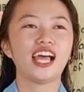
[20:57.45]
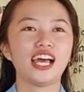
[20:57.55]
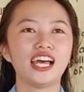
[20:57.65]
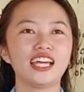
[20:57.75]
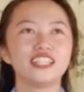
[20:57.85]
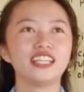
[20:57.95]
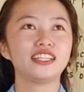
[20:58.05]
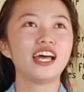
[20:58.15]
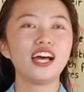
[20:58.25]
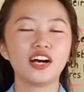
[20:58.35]
And
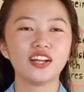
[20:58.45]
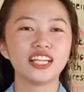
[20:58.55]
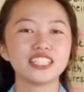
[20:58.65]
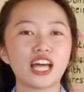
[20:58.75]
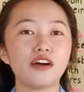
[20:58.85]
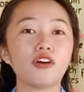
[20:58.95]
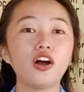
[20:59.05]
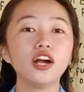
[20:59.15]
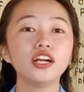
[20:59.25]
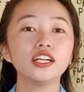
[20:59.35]
now let's have
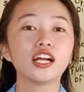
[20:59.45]
our